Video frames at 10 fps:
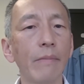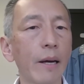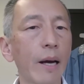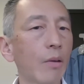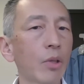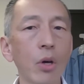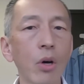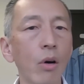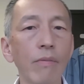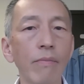the house
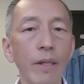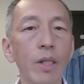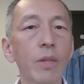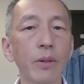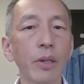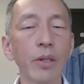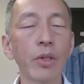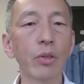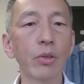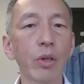call
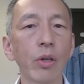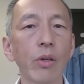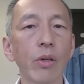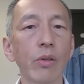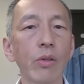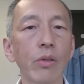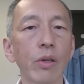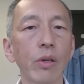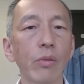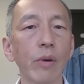experience to
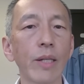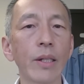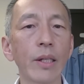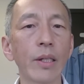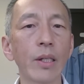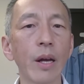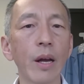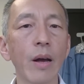their residents.